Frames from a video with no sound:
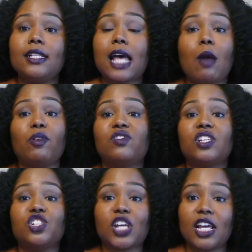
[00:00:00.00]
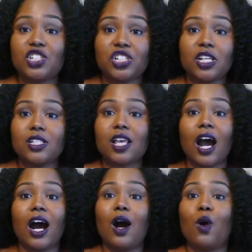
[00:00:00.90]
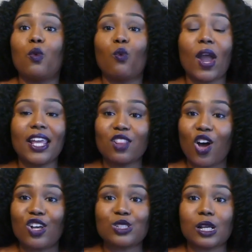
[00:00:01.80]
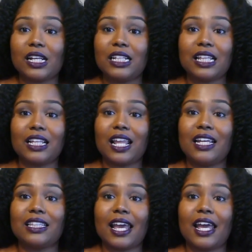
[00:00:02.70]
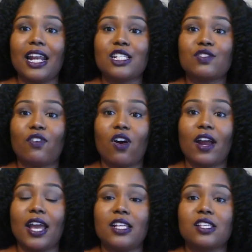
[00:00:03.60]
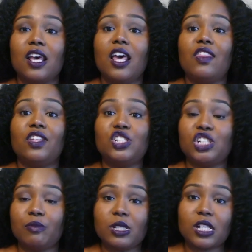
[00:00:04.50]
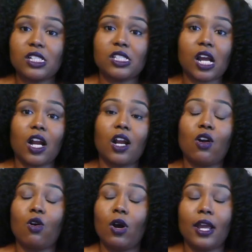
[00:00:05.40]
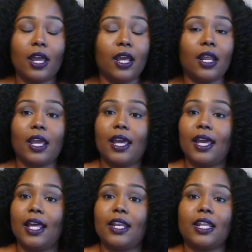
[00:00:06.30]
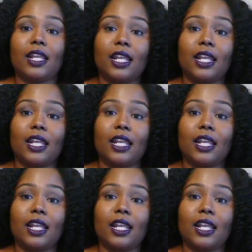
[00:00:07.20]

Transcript: type of suggestions on weight loss or anything like that as far as the gym is concerned, go ahead and